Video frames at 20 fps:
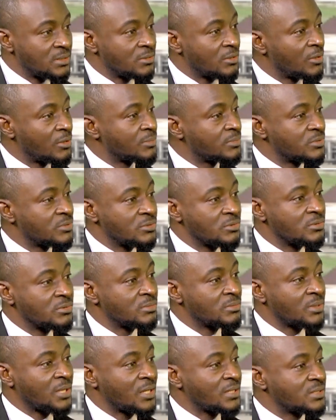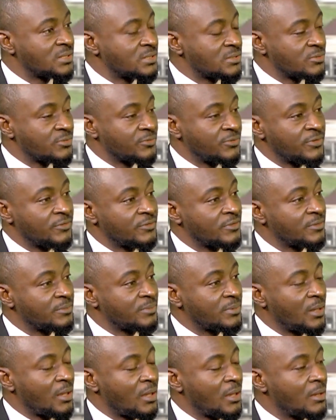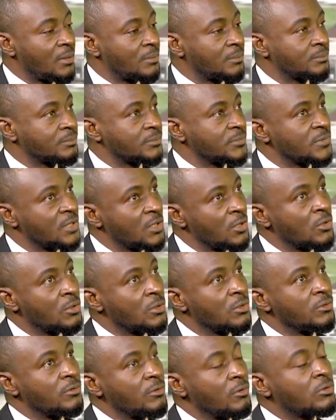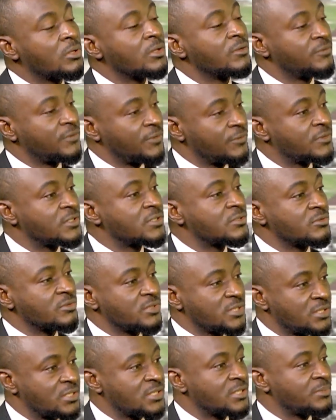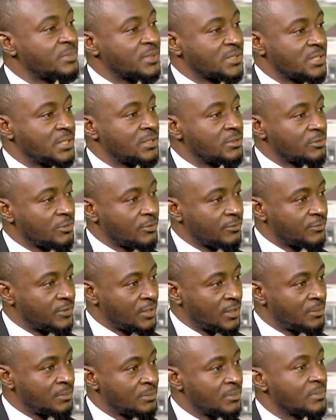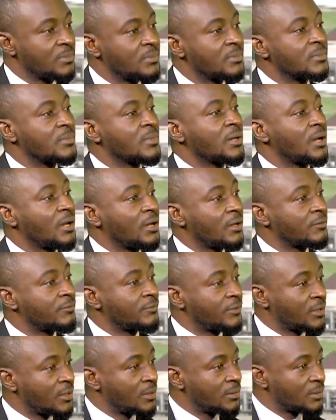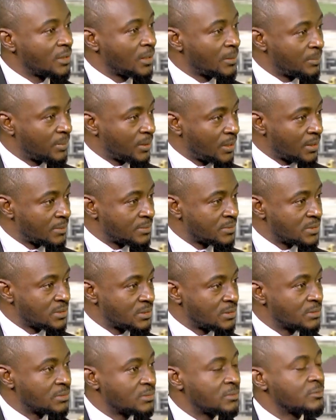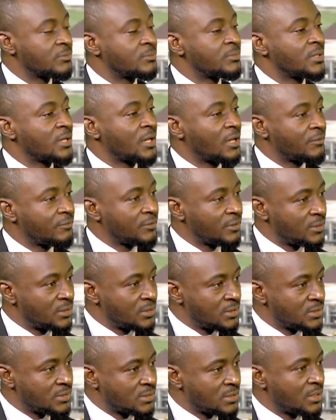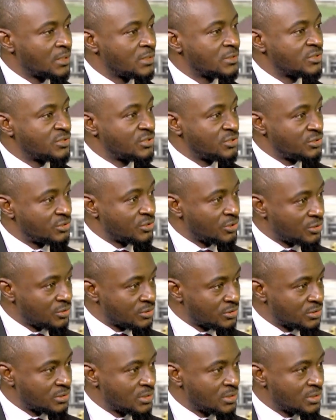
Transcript: Up to 30 to 50, 50 to 60% of them have epilepsy. They're having these seizures.